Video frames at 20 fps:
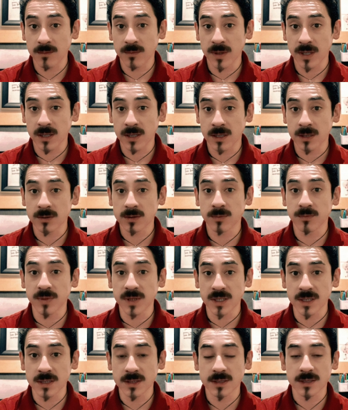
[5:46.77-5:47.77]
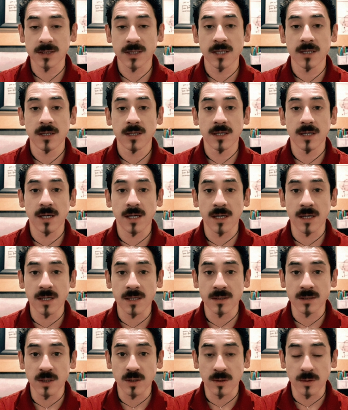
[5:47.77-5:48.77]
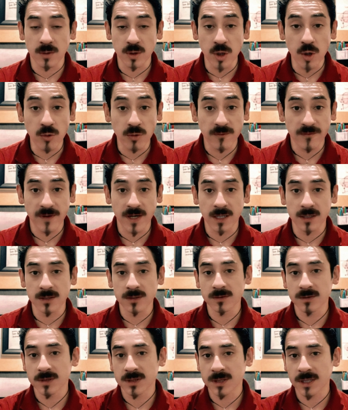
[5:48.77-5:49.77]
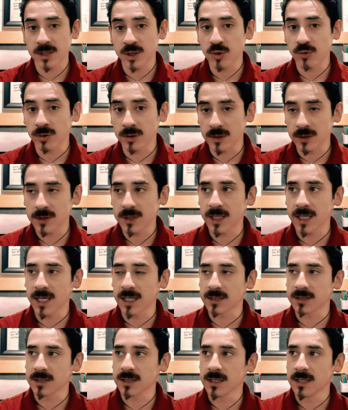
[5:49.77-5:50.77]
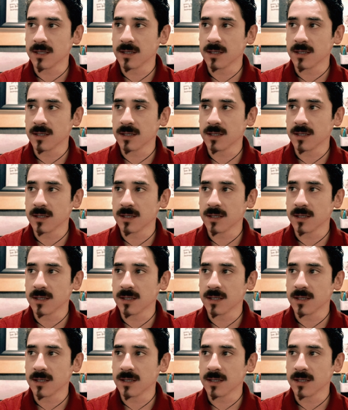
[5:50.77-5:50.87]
about beats and the note values that you're looking at.